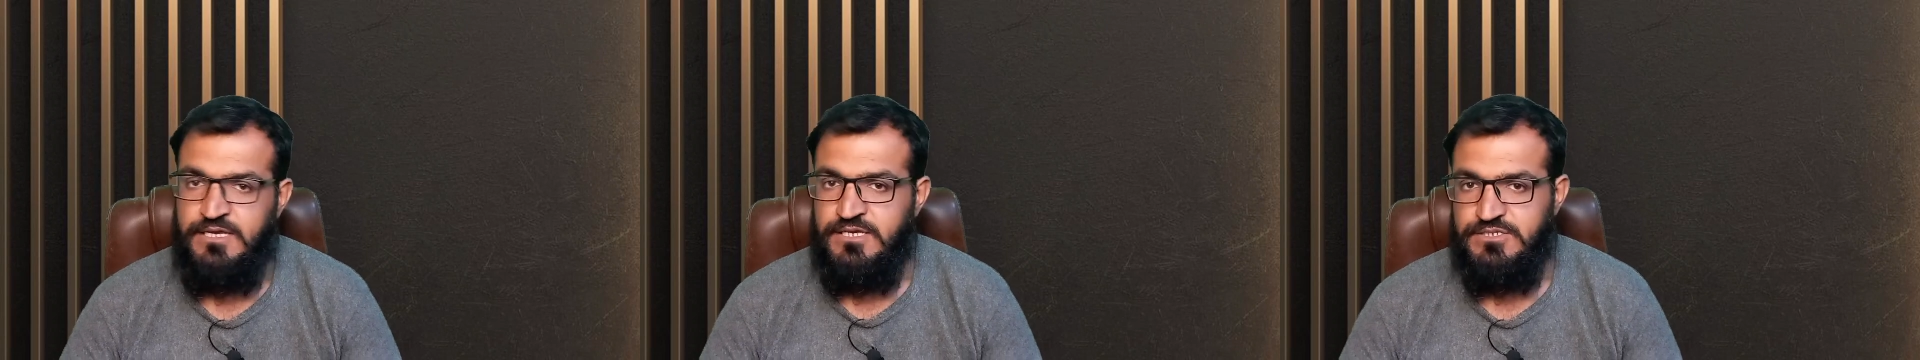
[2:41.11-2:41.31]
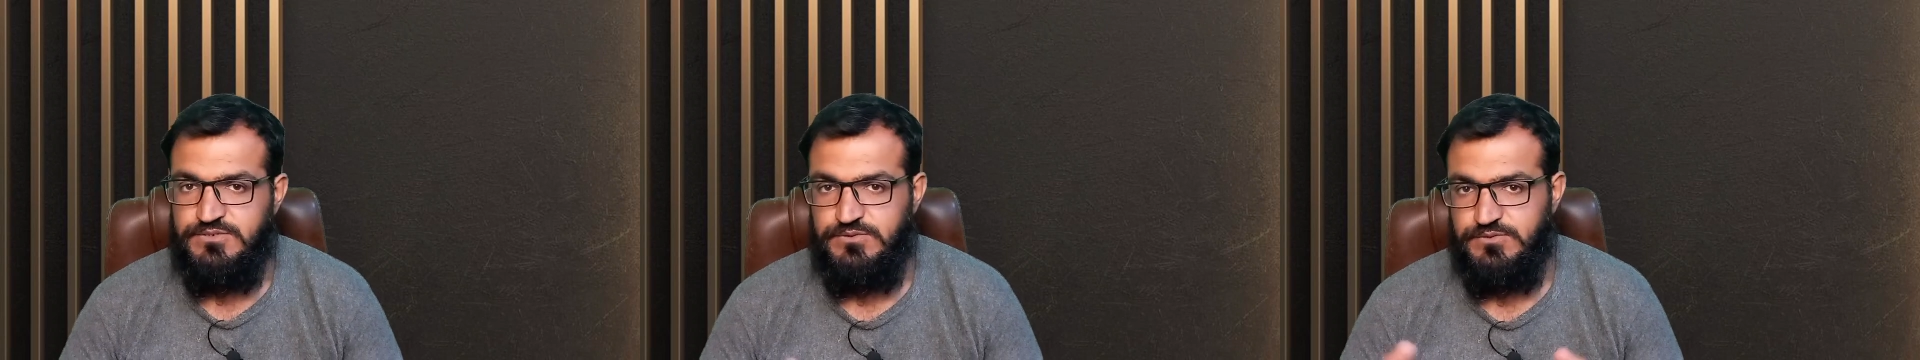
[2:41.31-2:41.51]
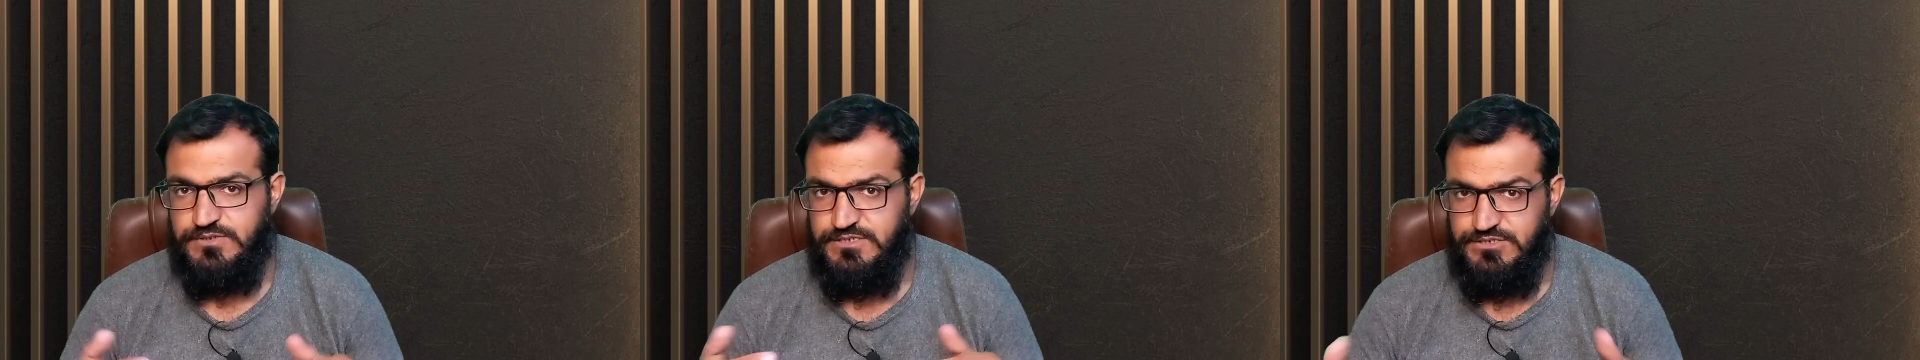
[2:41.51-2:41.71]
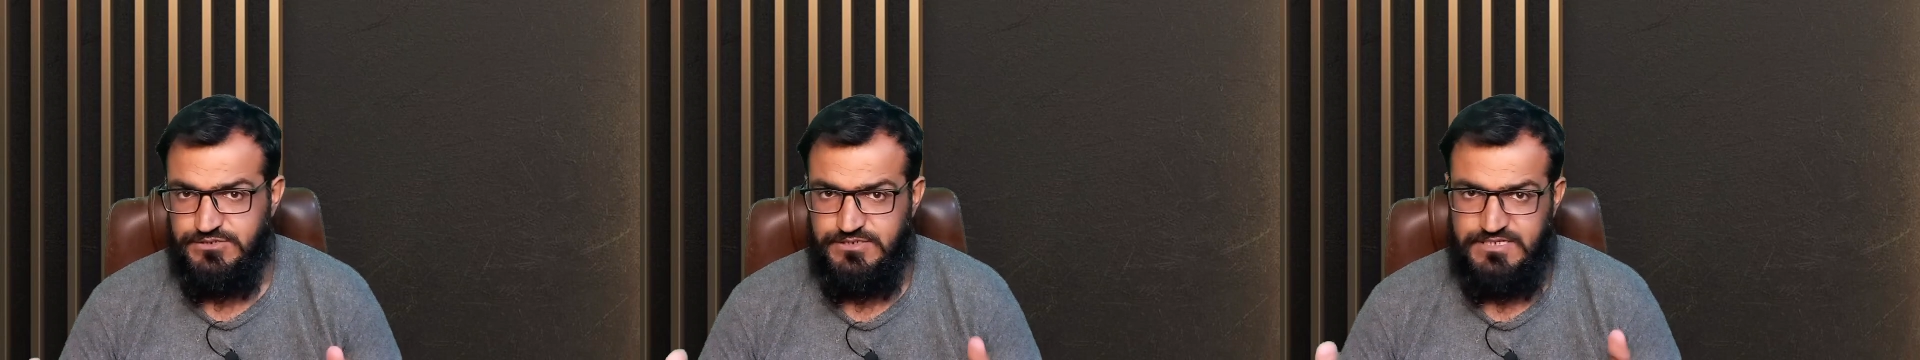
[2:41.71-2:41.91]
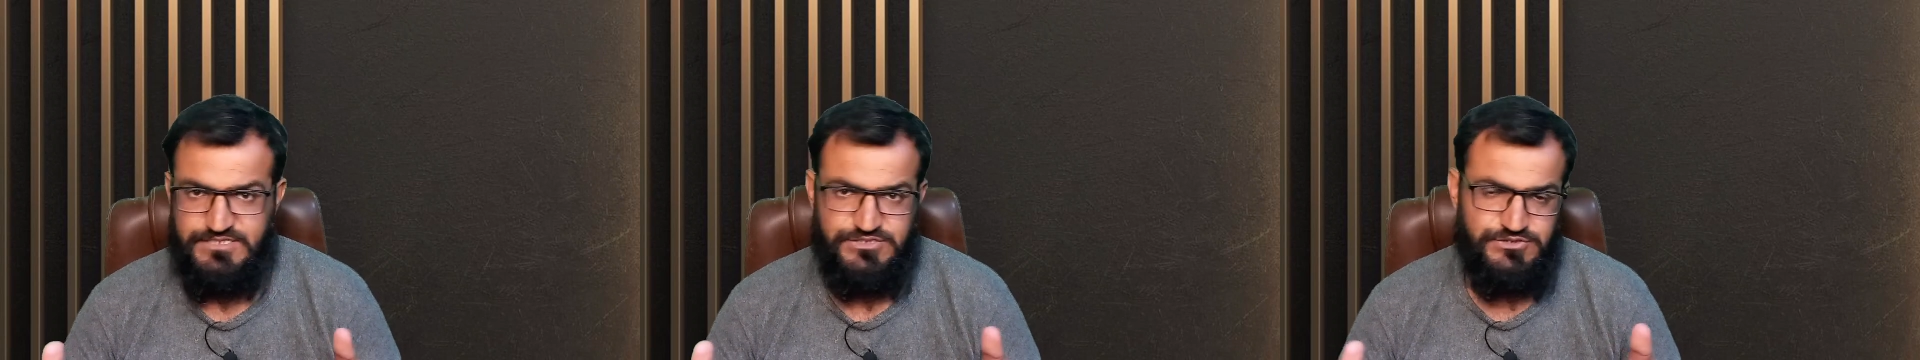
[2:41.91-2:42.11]
so in
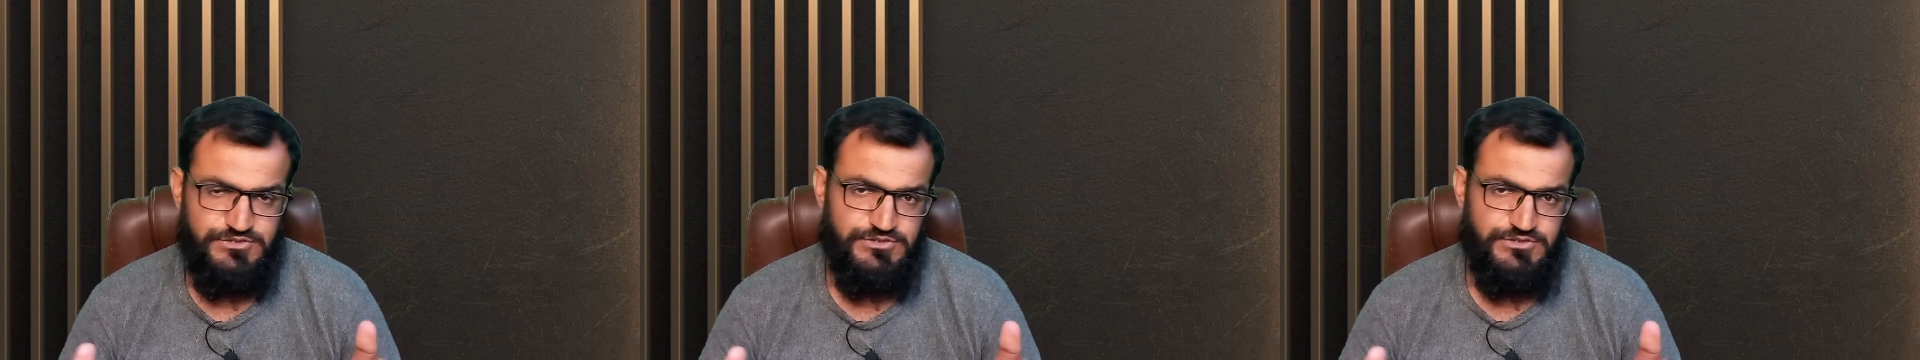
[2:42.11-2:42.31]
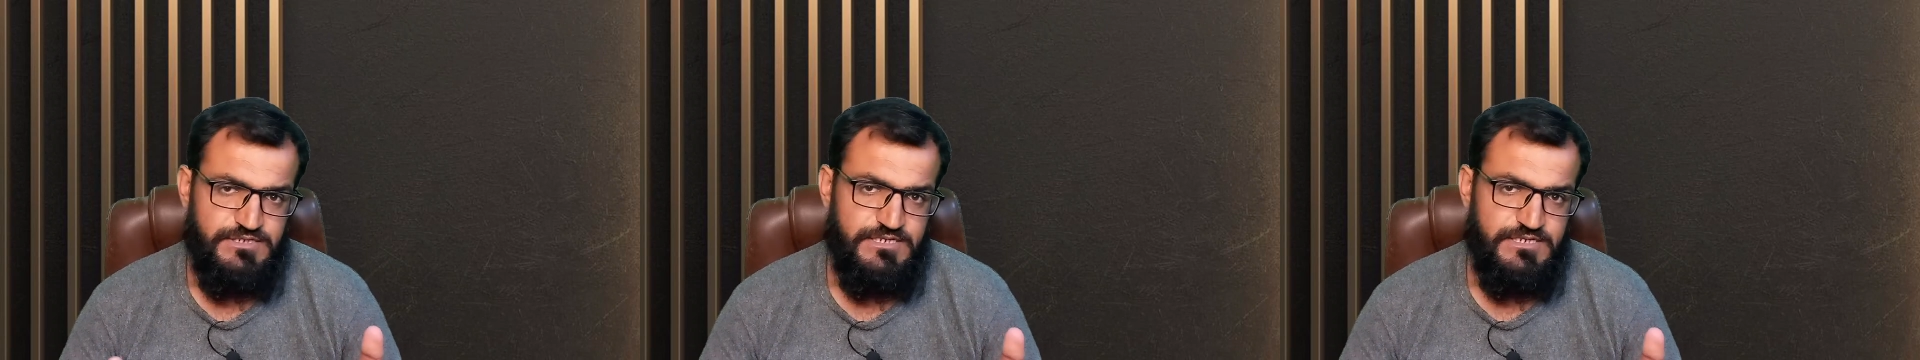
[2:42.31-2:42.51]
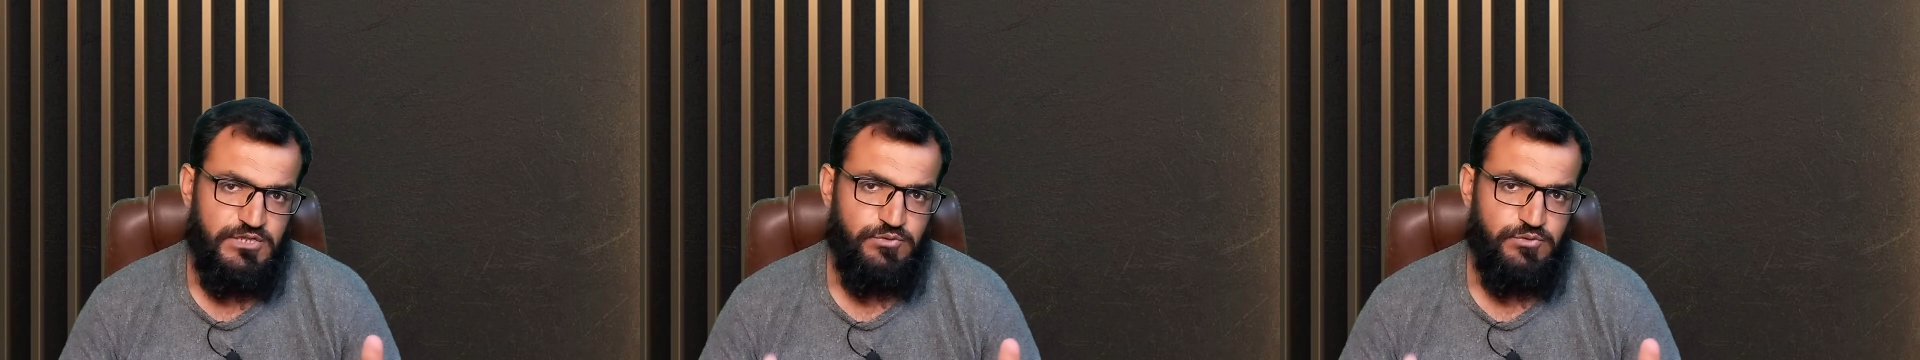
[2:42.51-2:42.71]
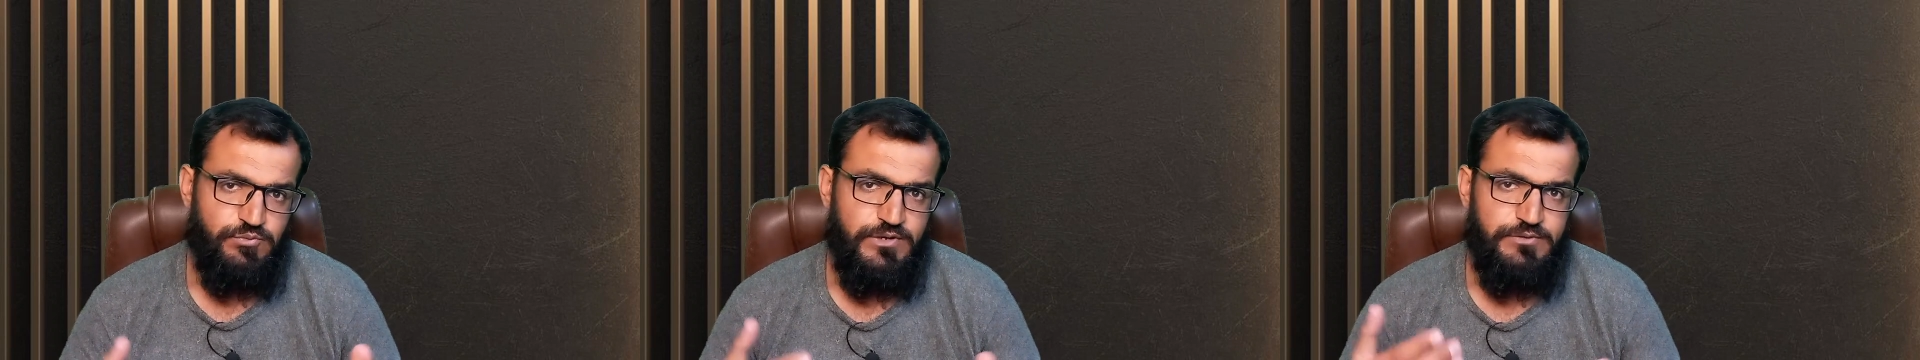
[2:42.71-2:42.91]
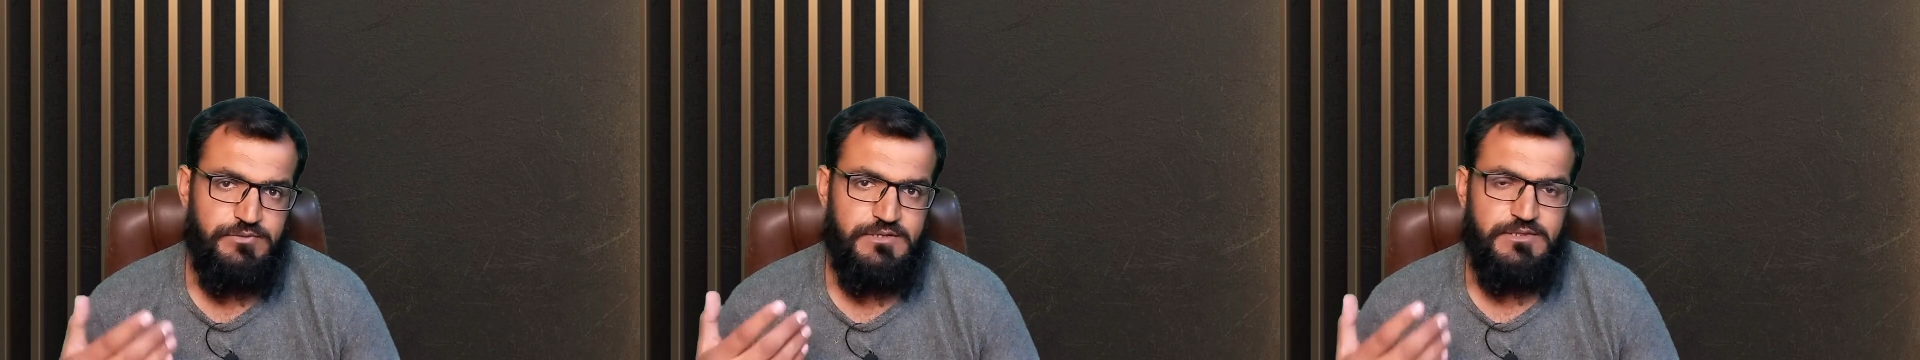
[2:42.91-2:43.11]
today's tutorial
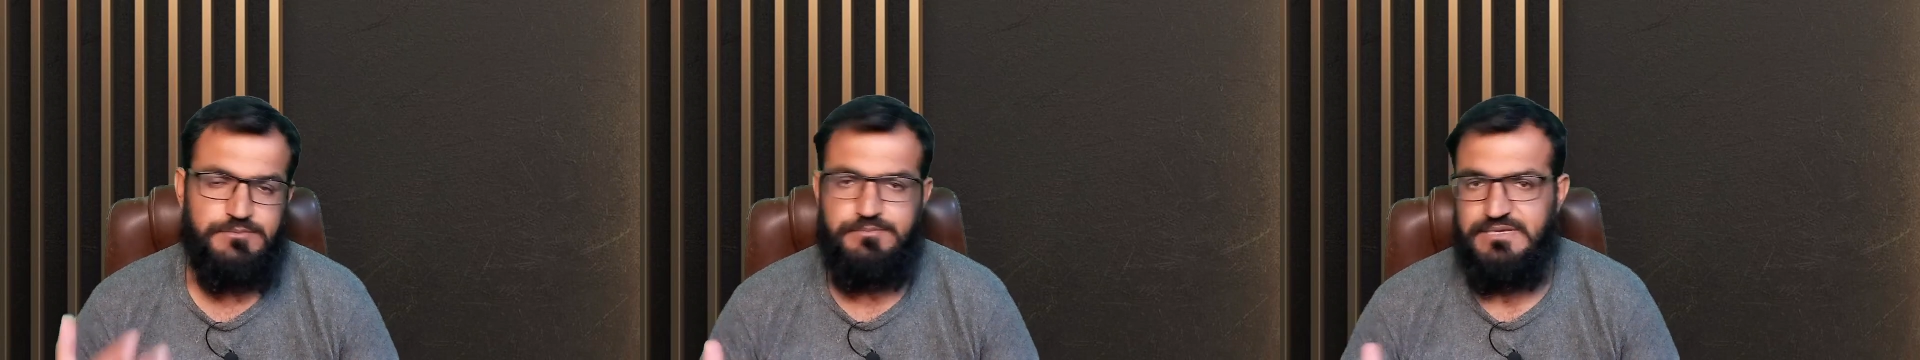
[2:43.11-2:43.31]
we will